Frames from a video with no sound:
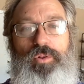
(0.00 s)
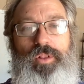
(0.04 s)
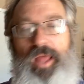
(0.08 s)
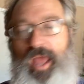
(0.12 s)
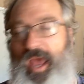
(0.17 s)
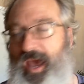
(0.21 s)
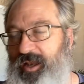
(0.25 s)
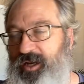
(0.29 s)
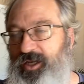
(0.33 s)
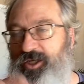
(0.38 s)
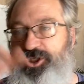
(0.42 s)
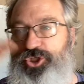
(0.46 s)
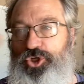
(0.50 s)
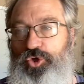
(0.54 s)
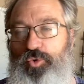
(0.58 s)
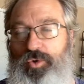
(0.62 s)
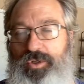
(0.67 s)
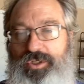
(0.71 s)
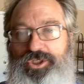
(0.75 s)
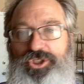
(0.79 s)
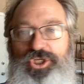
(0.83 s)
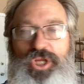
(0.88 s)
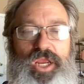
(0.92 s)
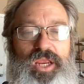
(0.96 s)
How did you
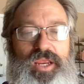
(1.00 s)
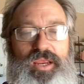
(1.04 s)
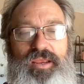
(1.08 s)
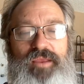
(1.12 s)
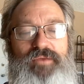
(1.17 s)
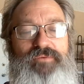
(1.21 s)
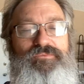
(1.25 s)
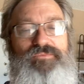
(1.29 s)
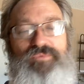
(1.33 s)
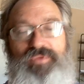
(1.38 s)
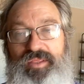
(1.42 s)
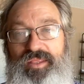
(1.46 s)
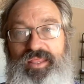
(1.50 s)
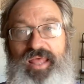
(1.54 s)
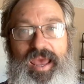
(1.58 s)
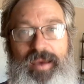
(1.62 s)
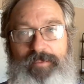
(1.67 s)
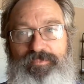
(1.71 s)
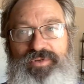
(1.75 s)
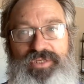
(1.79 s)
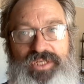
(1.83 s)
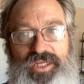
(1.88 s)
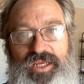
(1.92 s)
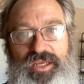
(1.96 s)
achieve
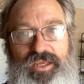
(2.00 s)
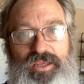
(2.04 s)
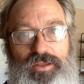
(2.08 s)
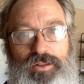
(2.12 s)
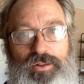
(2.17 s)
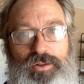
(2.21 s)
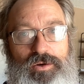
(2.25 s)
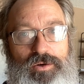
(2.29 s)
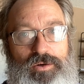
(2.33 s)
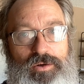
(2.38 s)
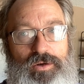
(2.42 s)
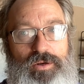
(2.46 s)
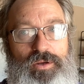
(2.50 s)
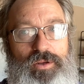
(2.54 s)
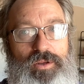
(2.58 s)
that particular,